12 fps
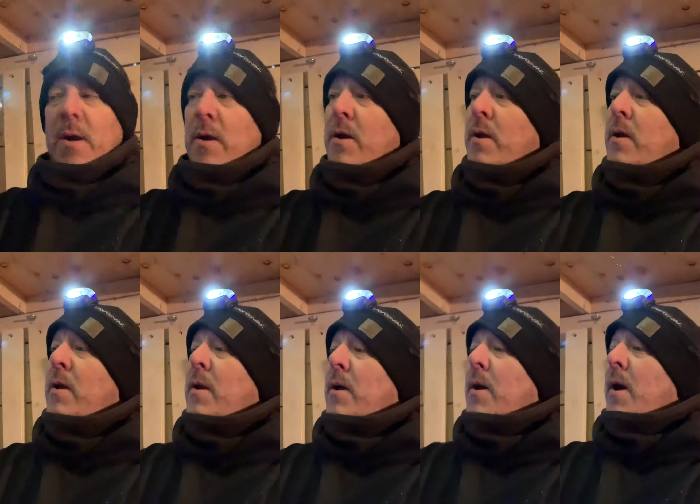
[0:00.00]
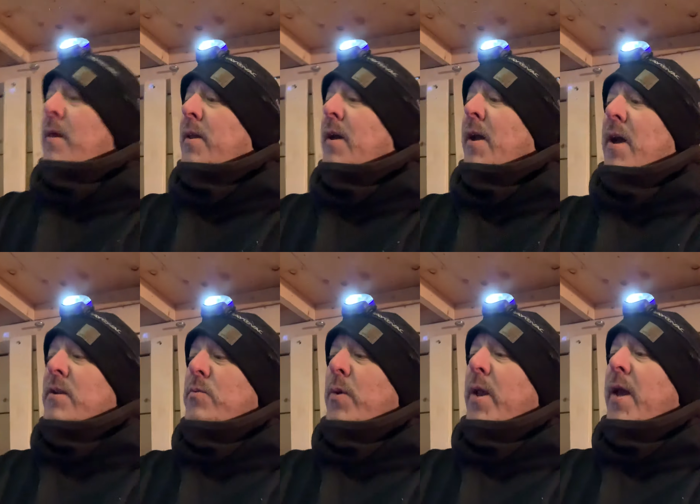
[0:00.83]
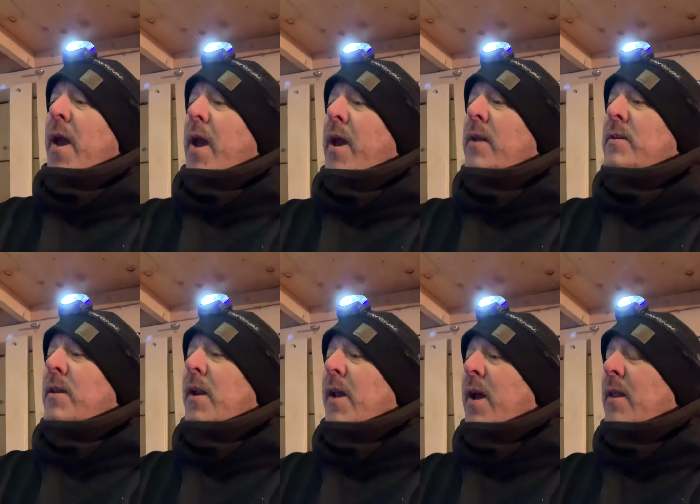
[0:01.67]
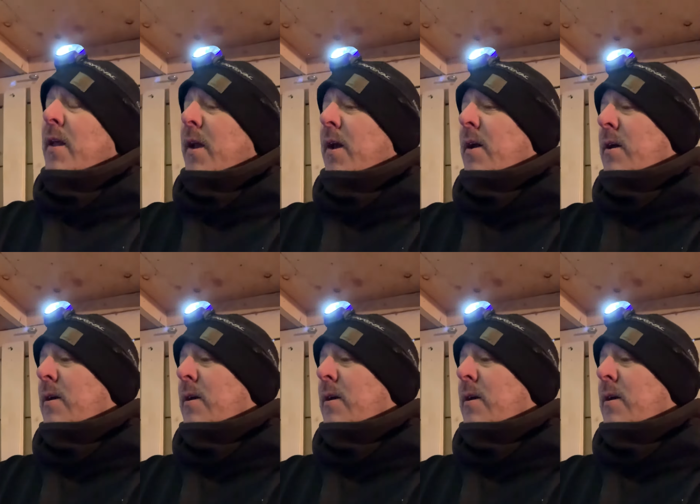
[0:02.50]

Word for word: I think I got 20 gauge and then I got like a,